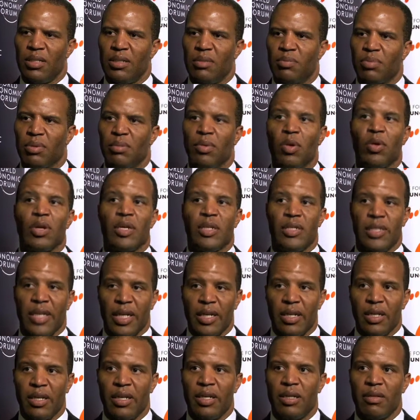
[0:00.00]
promoting
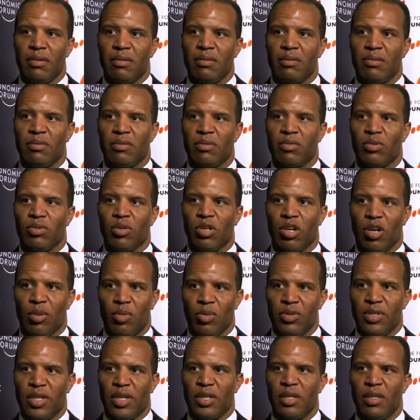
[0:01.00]
dignity through
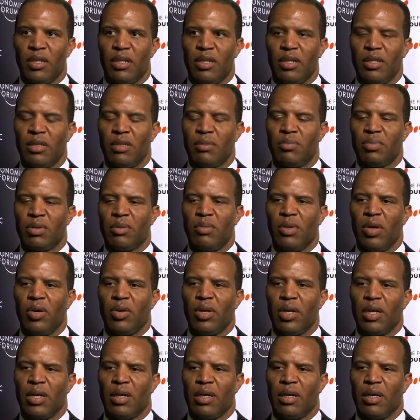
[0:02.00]
global dignity,
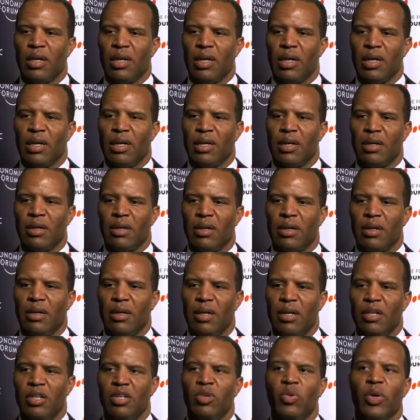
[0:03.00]
promoting
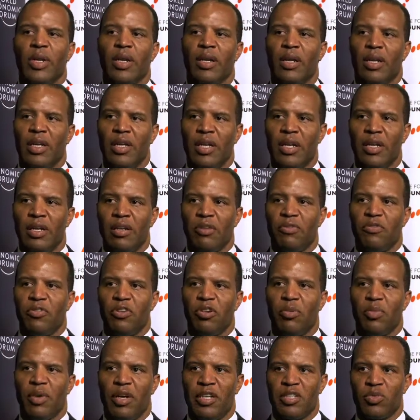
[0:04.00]
a new way to lead in a
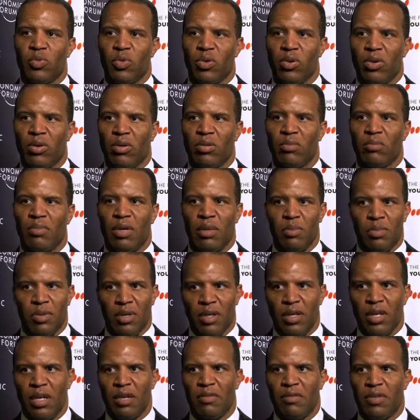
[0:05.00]
fear-based world, my
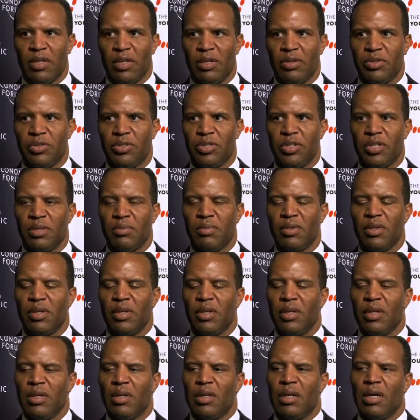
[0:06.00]
book Love Leadership,
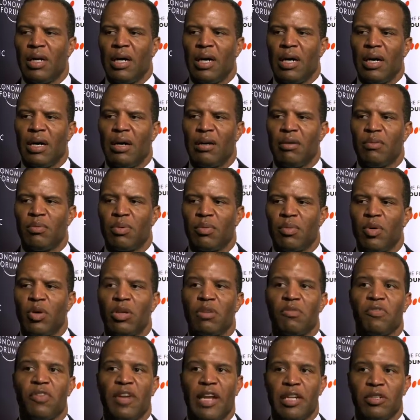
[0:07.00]

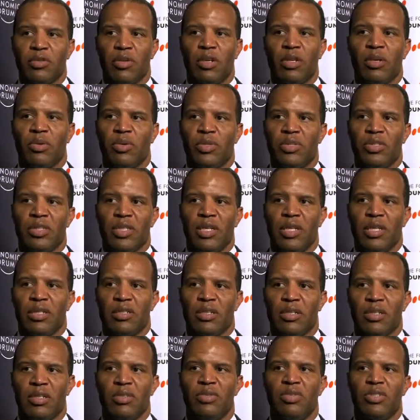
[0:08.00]
promoting financial literacy as
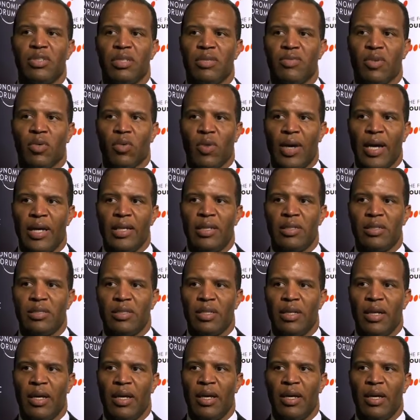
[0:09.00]
a new civil rights
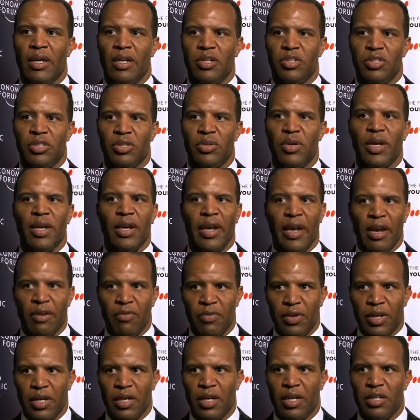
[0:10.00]
issue in
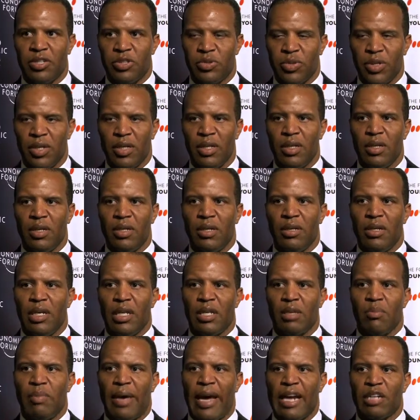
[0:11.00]
every country in
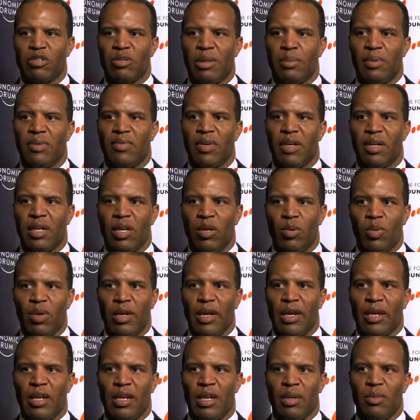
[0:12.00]
the backdrop of a global
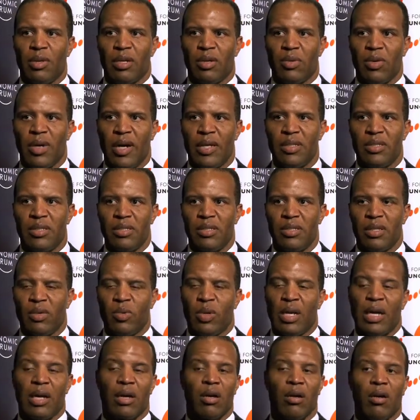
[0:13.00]
economic crisis and
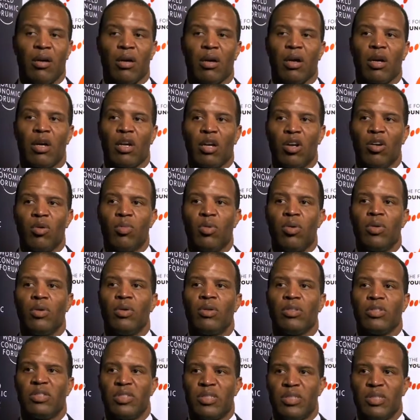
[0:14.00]
what I call a global
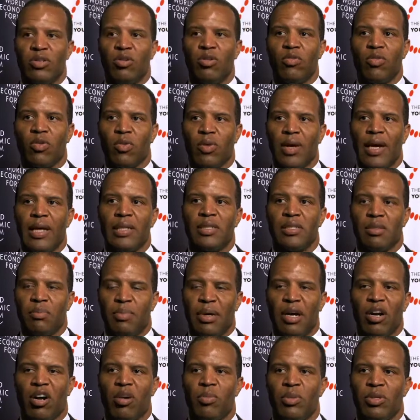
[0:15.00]
civil rights
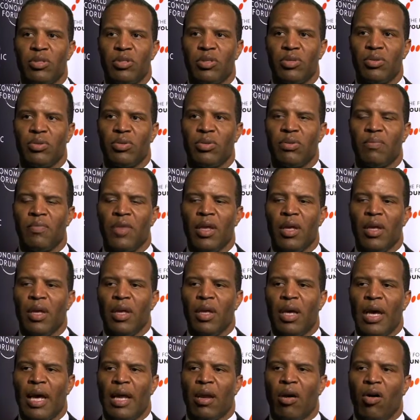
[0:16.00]
empowerment tool.
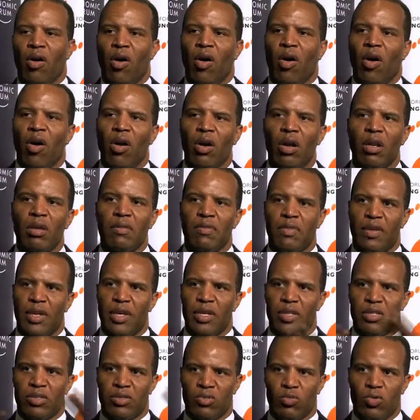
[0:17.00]
And all of
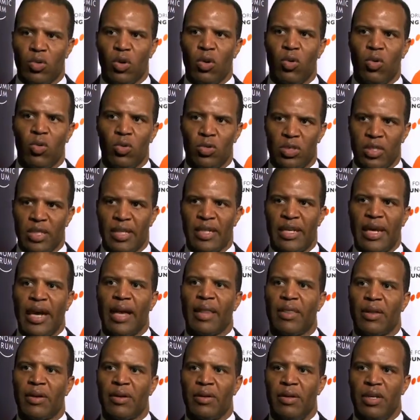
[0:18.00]
this rolled
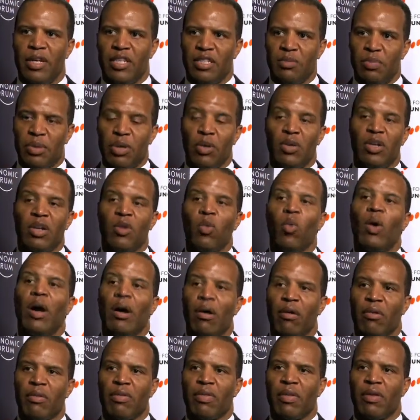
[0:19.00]
together is building
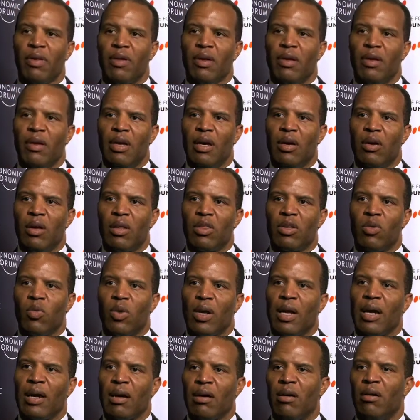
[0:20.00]
wealth through
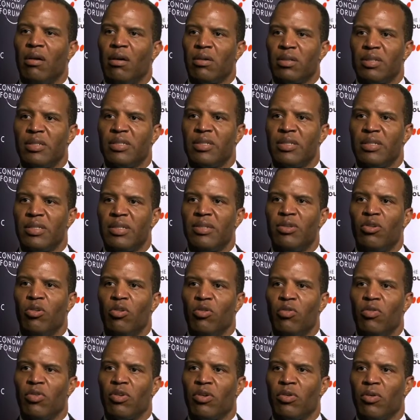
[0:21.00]
what I call the
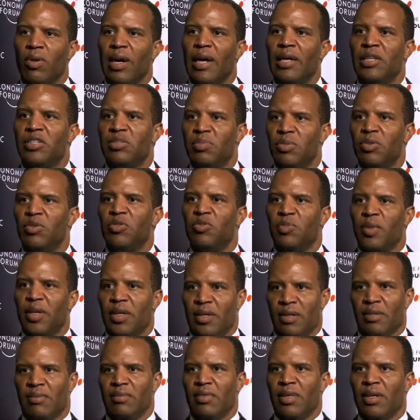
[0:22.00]
civil rights movement
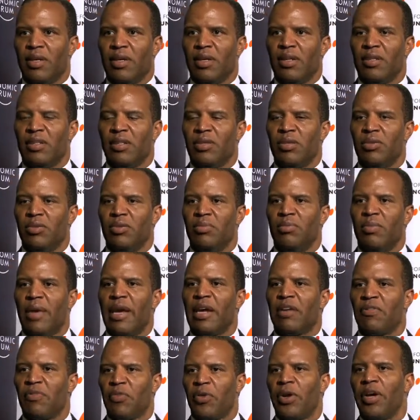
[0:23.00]
to
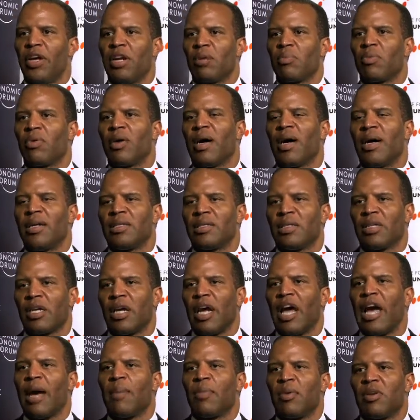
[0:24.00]
make free enterprise and
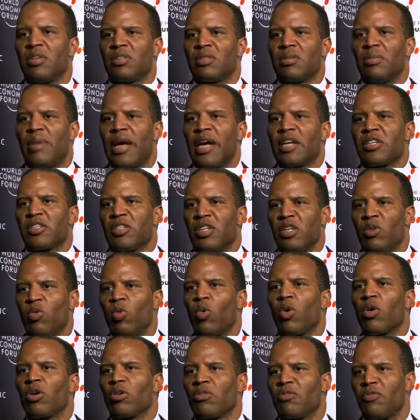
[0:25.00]
capitalism actually
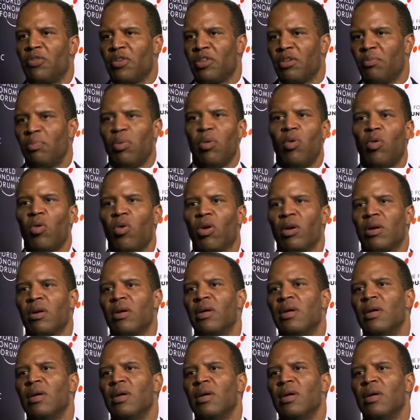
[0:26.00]
work for the poor.